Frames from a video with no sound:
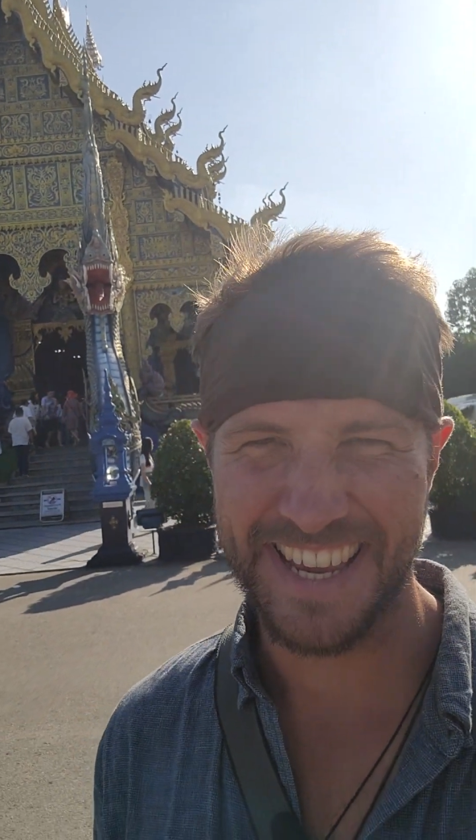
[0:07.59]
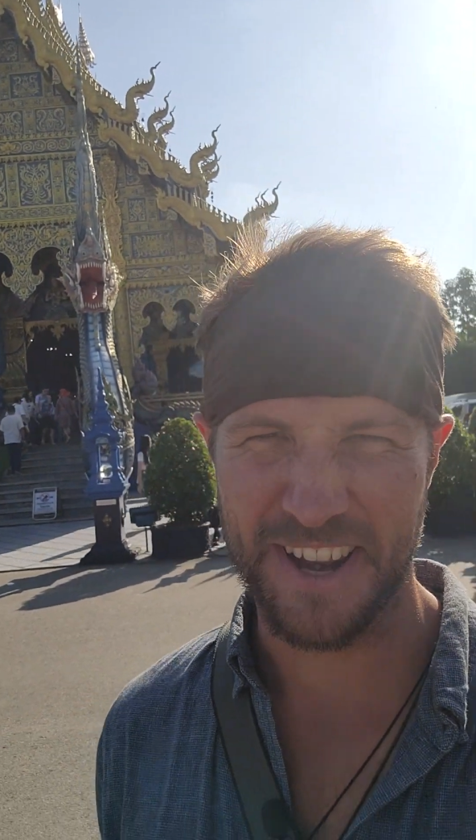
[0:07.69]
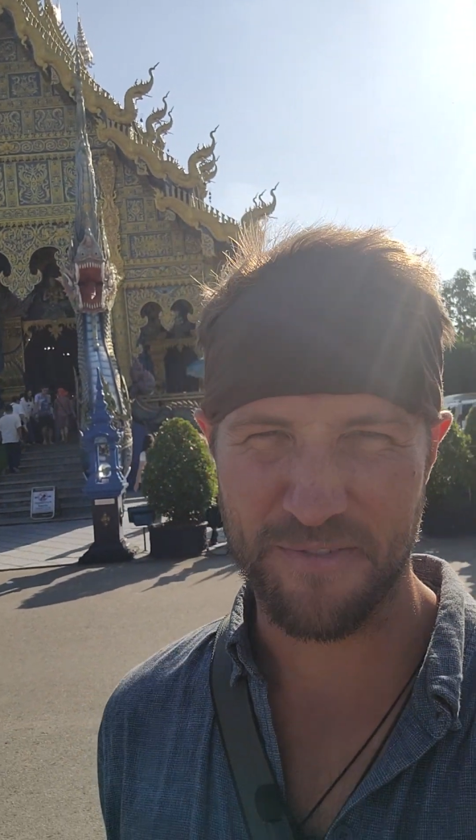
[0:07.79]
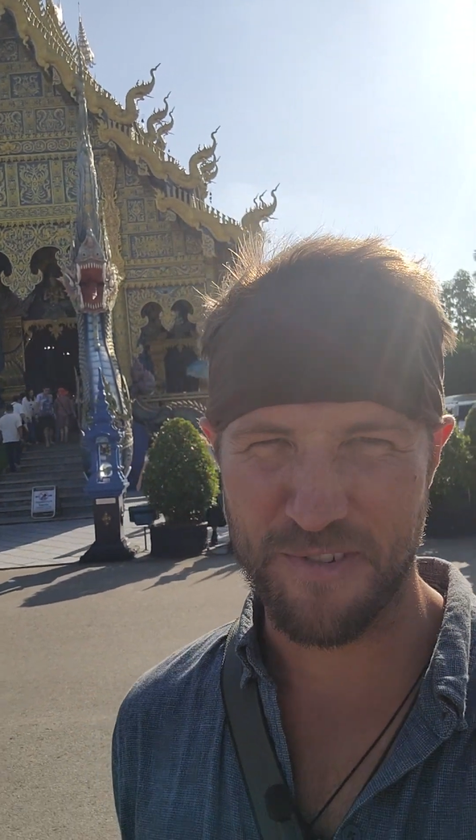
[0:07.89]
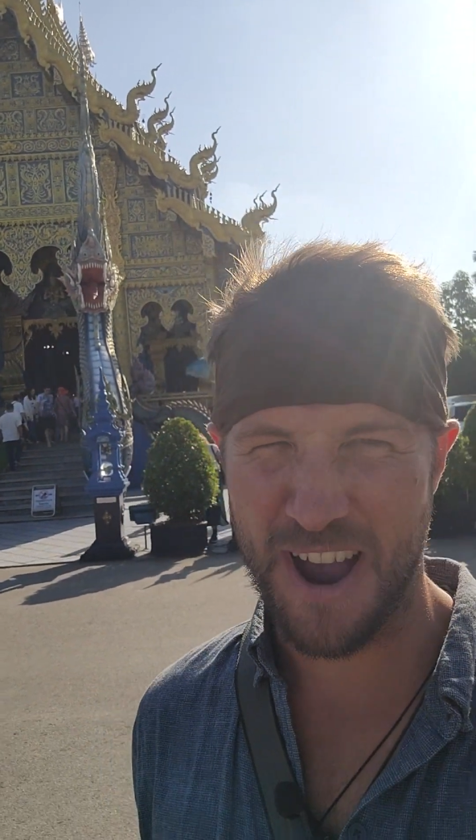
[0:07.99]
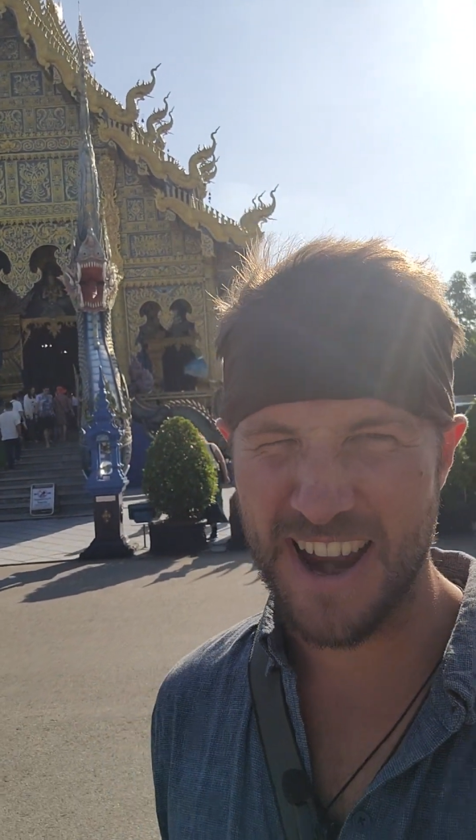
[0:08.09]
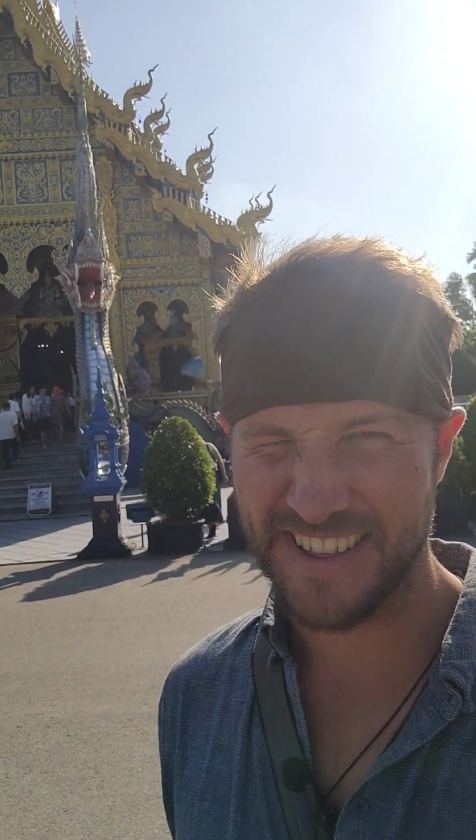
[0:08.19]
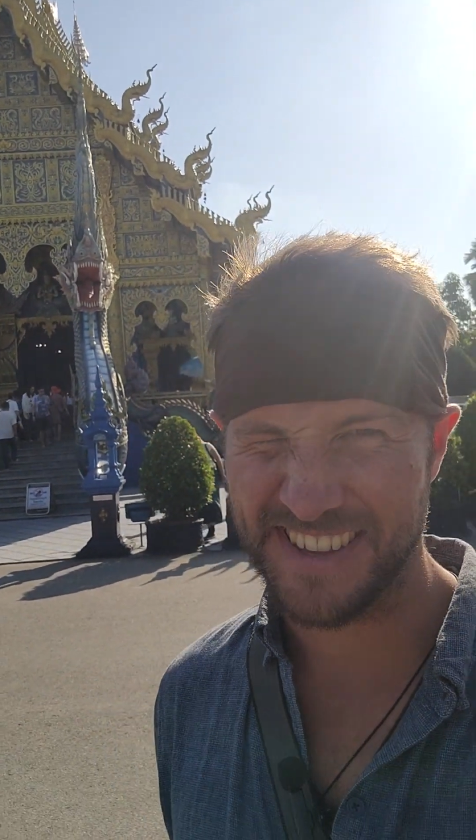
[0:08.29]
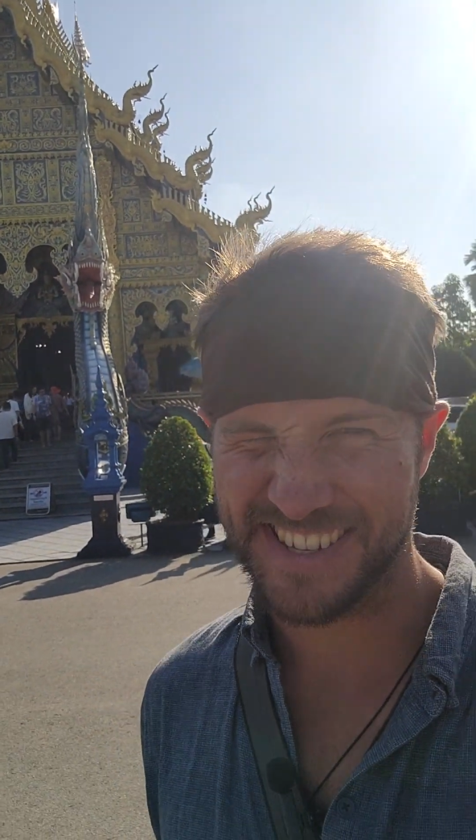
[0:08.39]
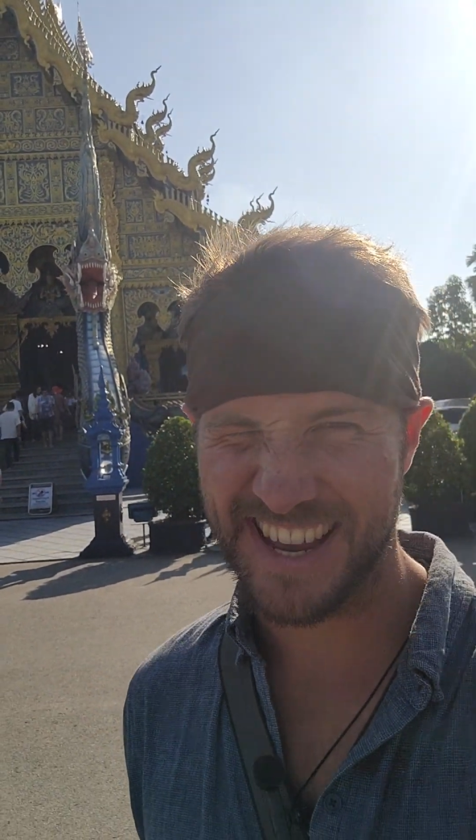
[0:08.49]
getting
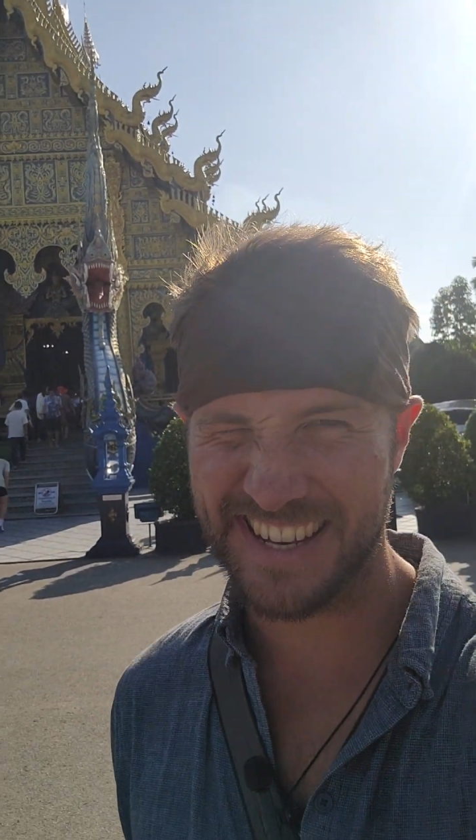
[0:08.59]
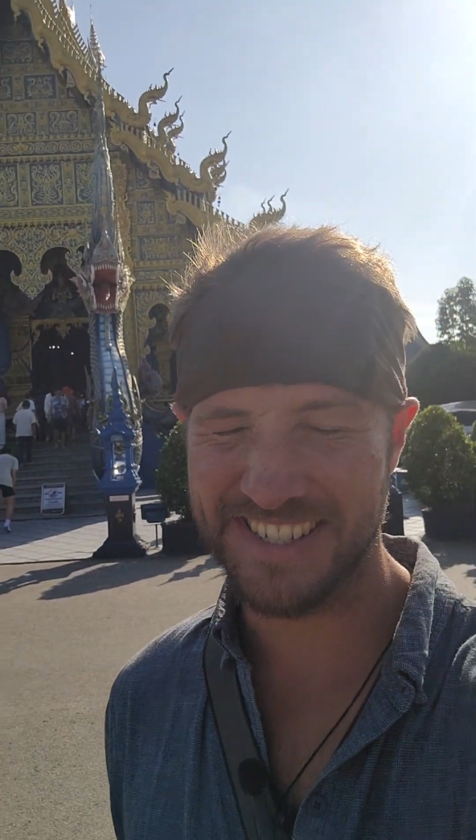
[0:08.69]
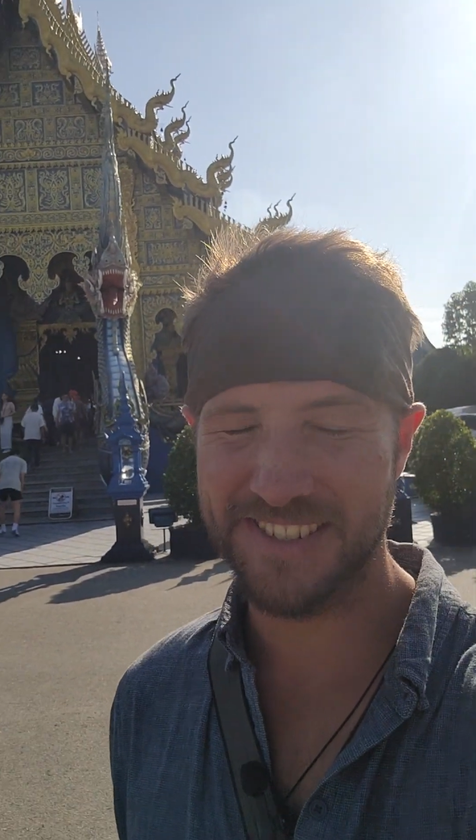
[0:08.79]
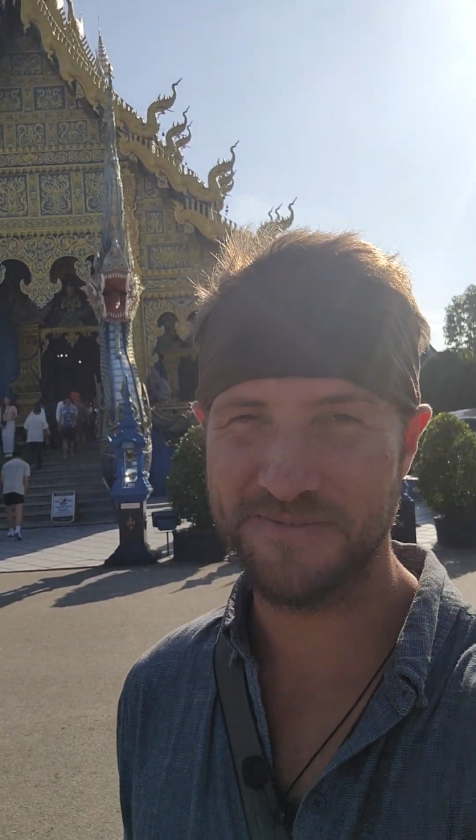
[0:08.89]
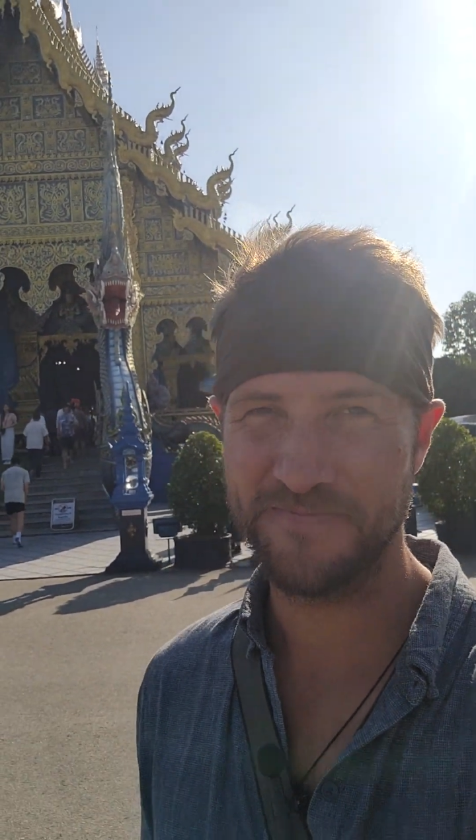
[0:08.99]
fried in the sun.